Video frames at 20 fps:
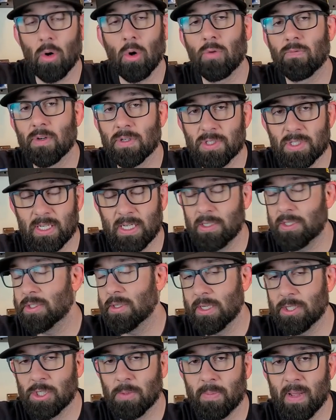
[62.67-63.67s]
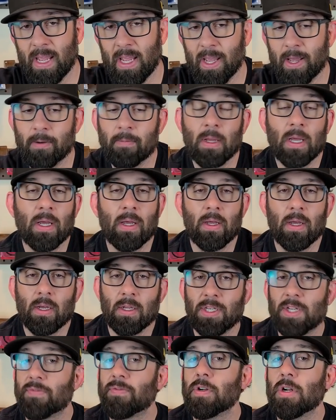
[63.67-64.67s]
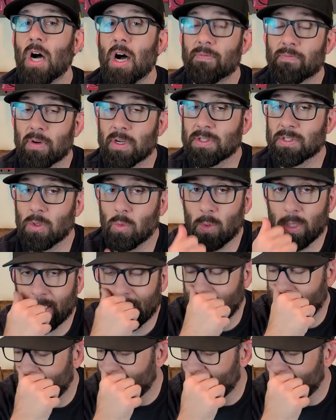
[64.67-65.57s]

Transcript: overseas in Japan. Different offerings than we get